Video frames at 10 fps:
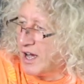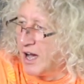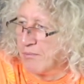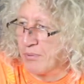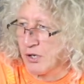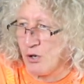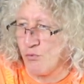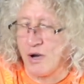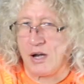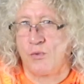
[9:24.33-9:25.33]
But
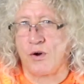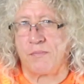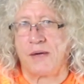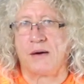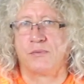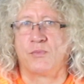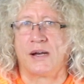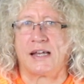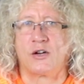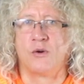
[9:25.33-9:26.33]
you really want to be able,
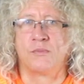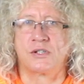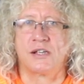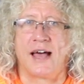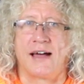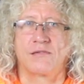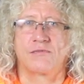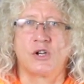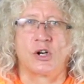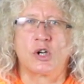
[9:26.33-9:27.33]
when it comes to that
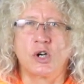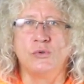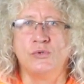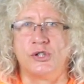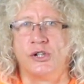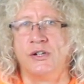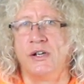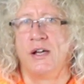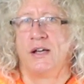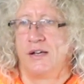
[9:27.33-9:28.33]

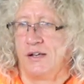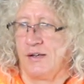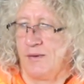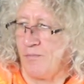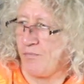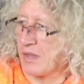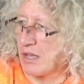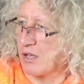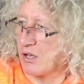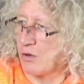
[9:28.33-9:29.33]
conclusion,
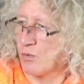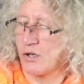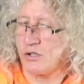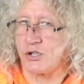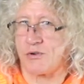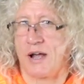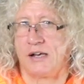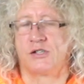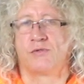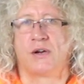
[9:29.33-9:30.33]
you want your
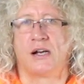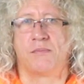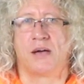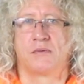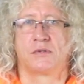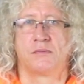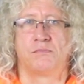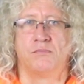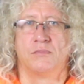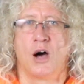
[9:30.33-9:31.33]
terrain to really be able
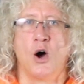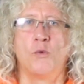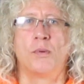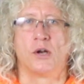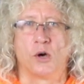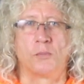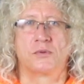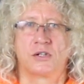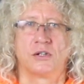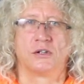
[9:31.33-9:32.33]
to open
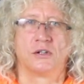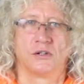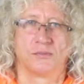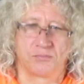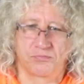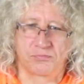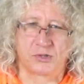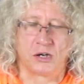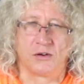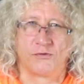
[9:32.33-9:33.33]
up to
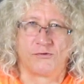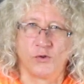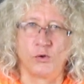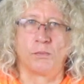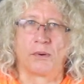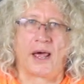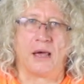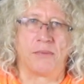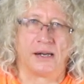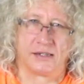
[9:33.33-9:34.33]
full
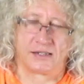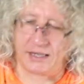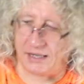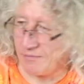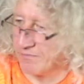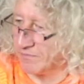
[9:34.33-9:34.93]
playability